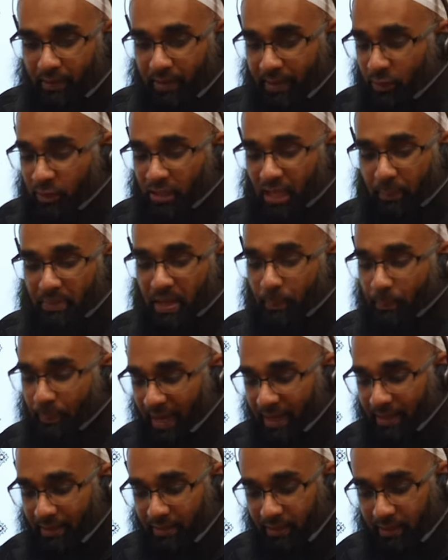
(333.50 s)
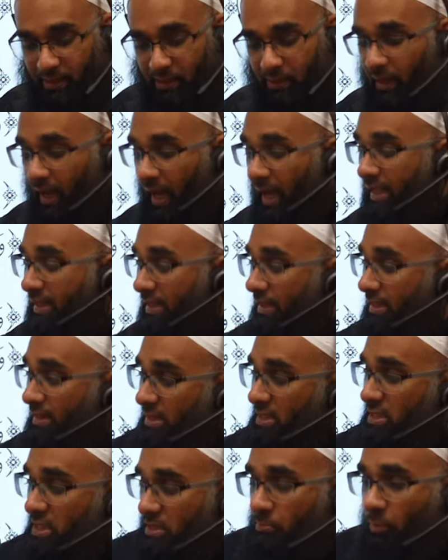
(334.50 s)
can you get me a pen? I eat
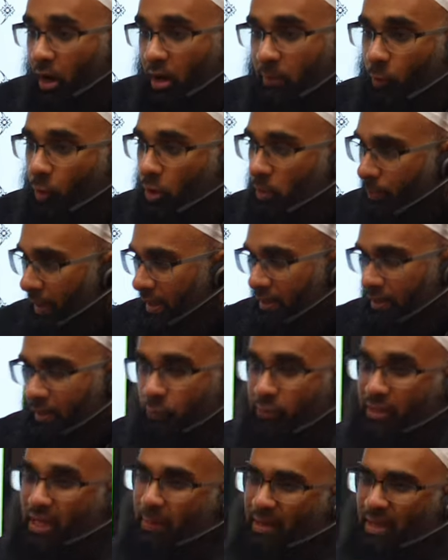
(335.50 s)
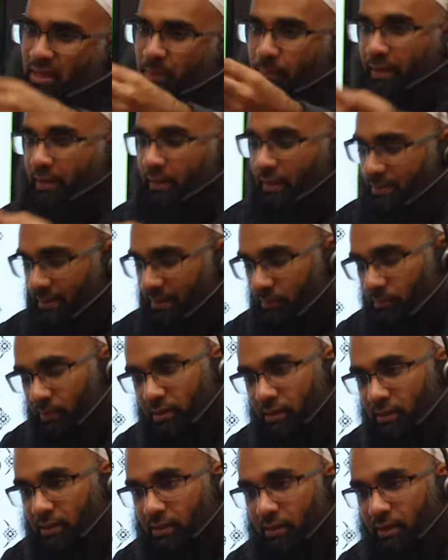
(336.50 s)
this smartboard pen. Or you get me another pen. I said,
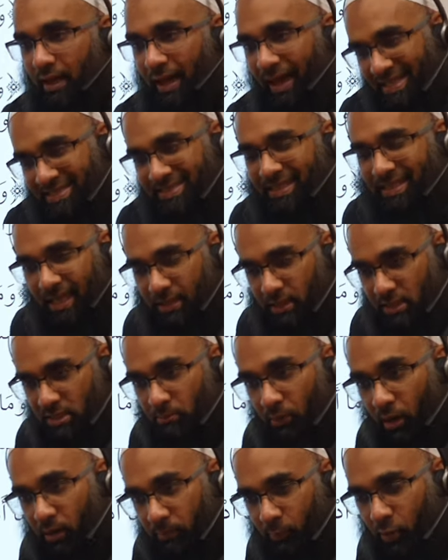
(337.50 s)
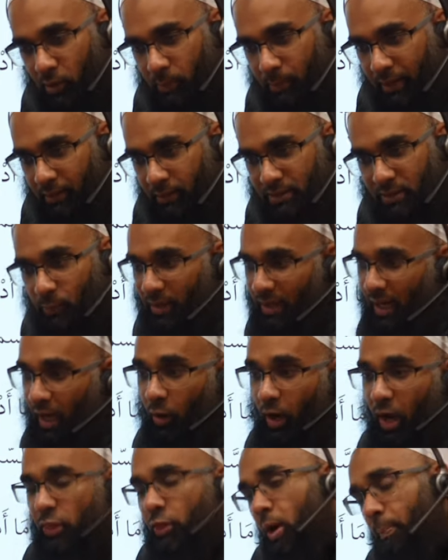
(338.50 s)
well, I said get a smartboard pen. You said, well,
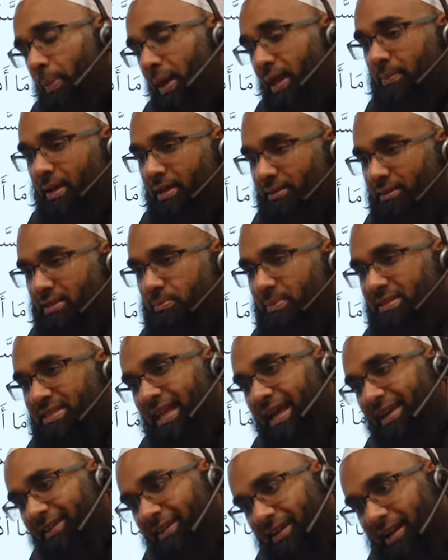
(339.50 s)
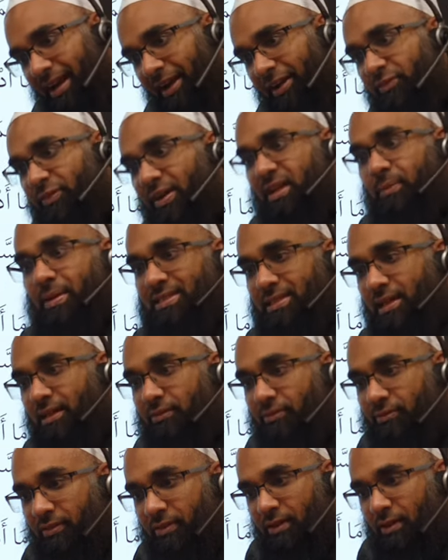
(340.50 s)
oh, I thought pen meant this. But I said, I clarified it
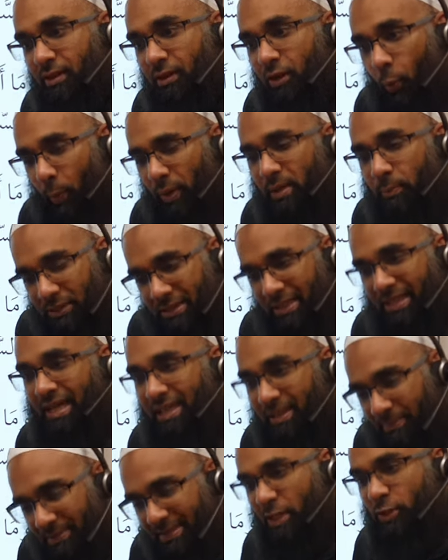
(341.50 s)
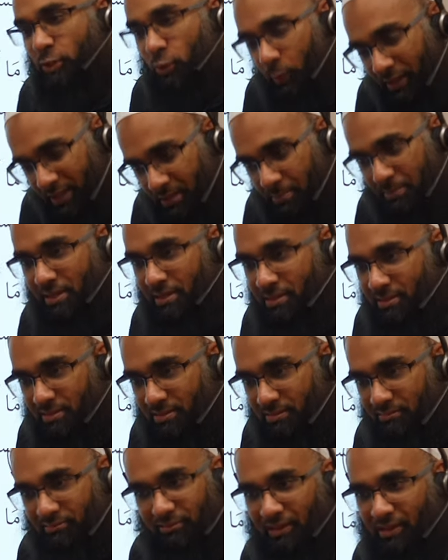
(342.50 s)
myself. When the mutakallim tells you what he
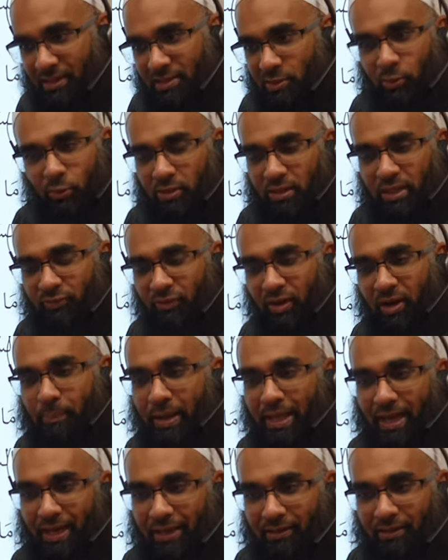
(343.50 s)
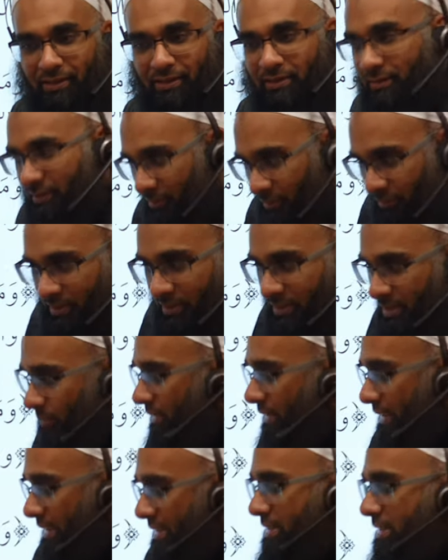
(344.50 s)
means, then there's no need for a bayan. So this is
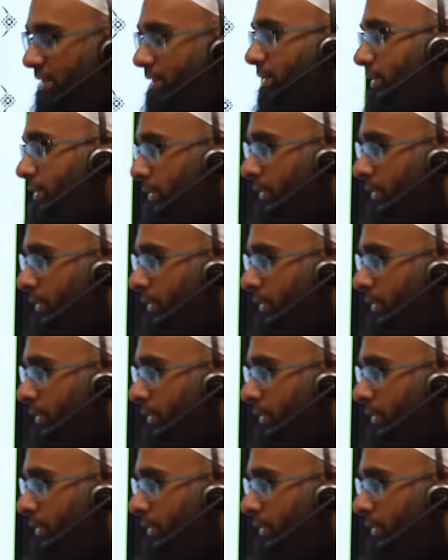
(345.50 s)
what it is here.